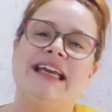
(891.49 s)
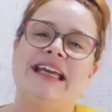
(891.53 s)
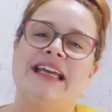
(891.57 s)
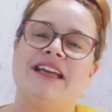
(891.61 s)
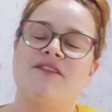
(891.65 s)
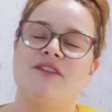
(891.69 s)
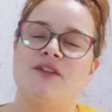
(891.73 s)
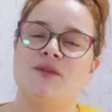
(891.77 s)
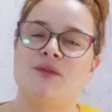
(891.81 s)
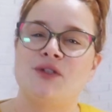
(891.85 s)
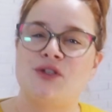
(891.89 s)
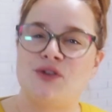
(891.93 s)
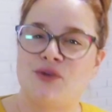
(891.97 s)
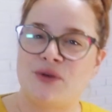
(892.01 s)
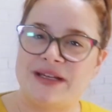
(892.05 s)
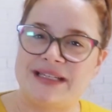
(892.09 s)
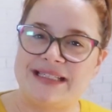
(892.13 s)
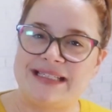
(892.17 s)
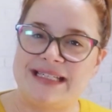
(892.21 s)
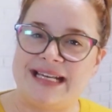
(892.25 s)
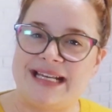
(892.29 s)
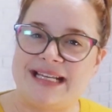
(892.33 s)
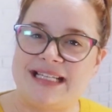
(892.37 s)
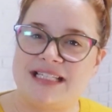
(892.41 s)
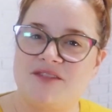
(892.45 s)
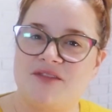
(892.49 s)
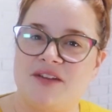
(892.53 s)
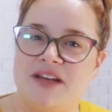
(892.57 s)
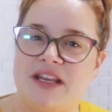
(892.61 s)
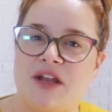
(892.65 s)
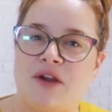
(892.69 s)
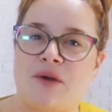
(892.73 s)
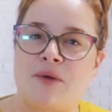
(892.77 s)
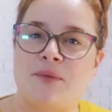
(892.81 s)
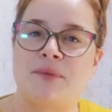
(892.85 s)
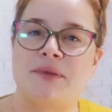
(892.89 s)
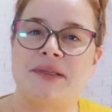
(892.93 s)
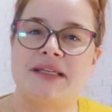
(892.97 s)
If you enjoyed today's
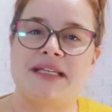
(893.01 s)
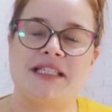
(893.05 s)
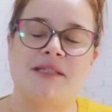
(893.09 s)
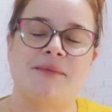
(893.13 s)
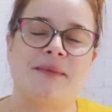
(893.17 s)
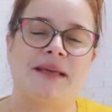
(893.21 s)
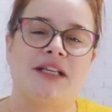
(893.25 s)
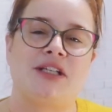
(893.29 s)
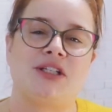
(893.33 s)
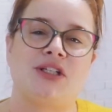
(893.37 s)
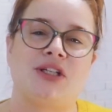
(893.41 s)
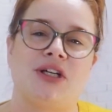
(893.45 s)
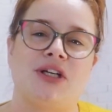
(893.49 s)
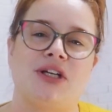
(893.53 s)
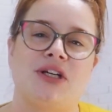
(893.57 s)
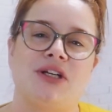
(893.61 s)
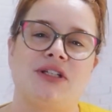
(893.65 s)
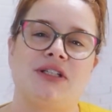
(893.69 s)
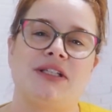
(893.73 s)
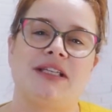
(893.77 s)
video, please make sure